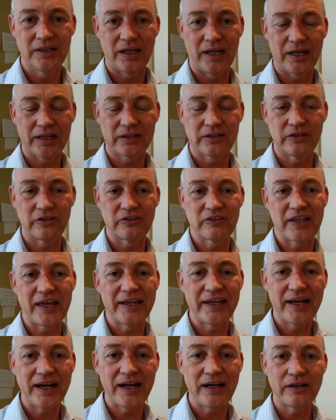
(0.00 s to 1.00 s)
because
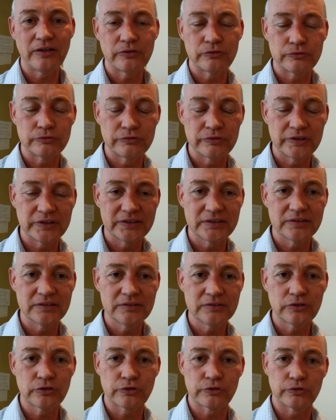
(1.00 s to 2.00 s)
they are
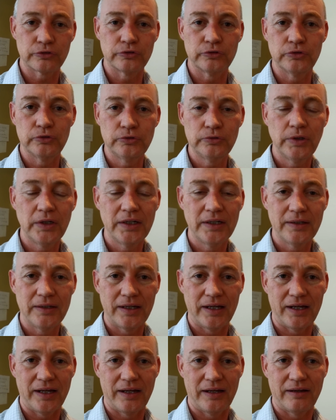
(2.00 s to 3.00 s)
real true,
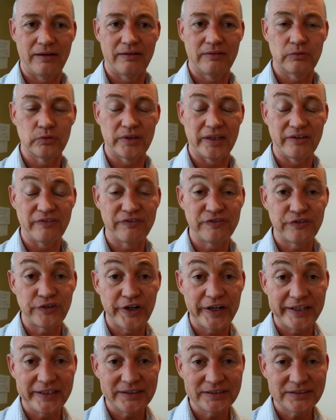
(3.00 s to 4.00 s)
they're
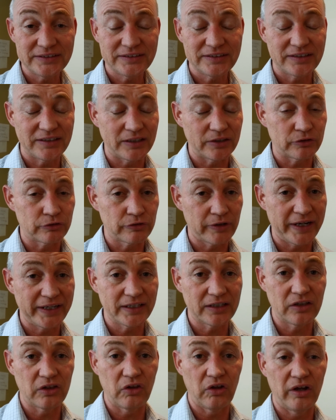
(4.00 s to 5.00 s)
friends, they're
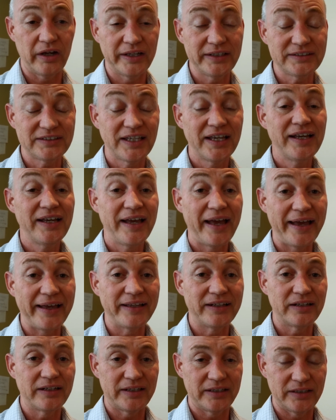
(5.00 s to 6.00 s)
great clients,
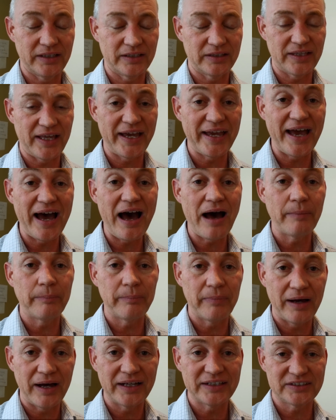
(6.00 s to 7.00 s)
and they are
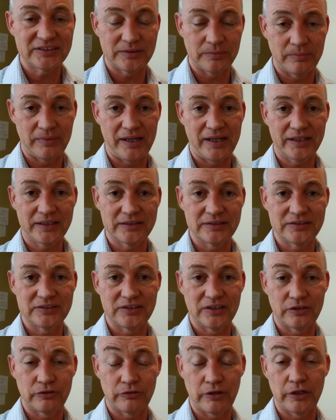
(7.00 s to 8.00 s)
master
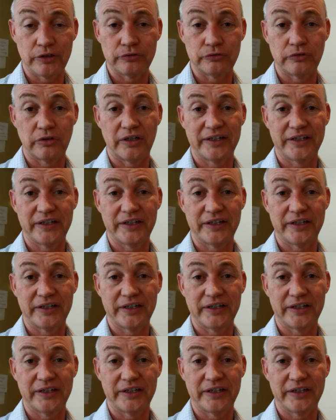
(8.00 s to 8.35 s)
marketers in their own